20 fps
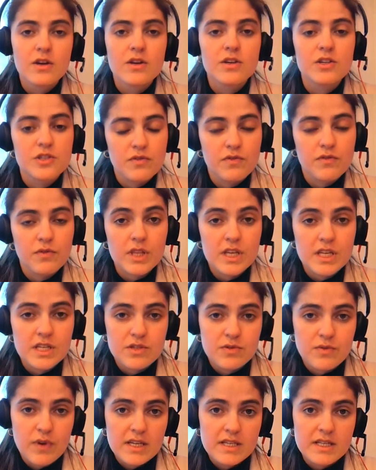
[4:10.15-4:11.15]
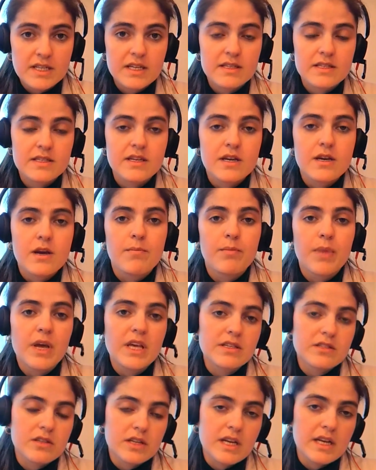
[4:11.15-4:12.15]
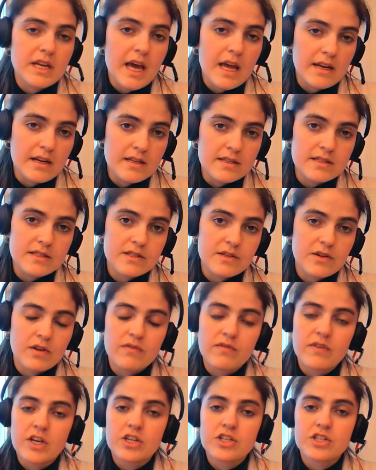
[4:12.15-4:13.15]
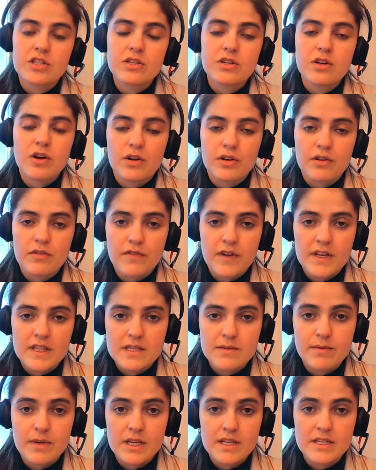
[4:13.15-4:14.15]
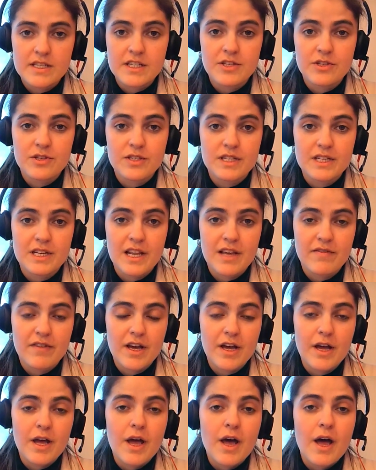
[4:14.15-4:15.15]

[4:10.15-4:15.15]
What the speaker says: So for these ratings, based on an analyst's conviction on a fund's ability to deliver